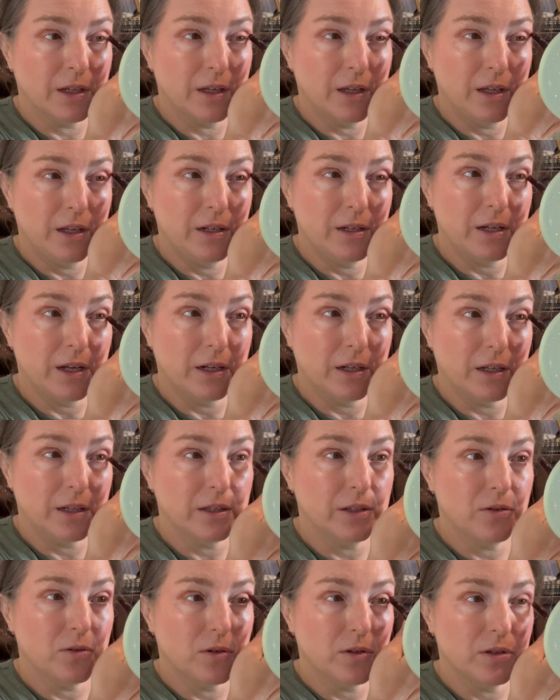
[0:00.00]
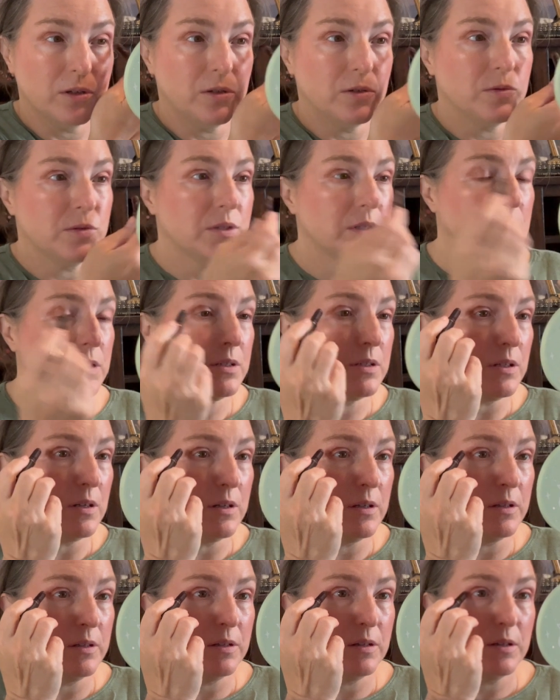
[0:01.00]
And technically you could use this
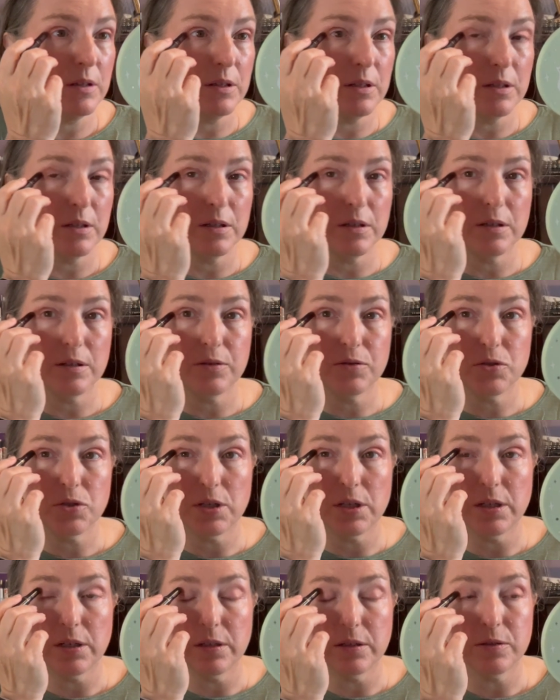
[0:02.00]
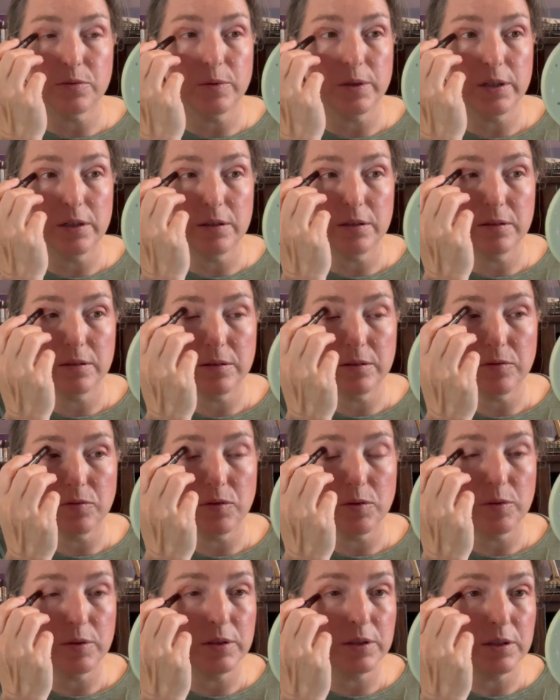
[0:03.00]
on the cheek as well if
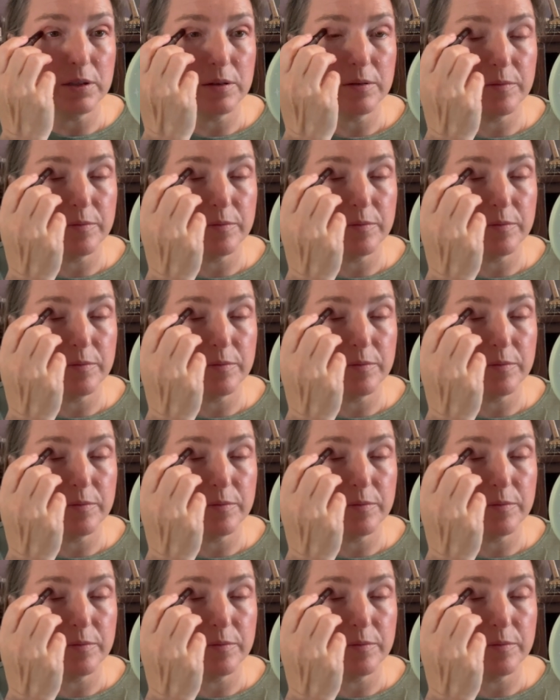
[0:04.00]
you wanted.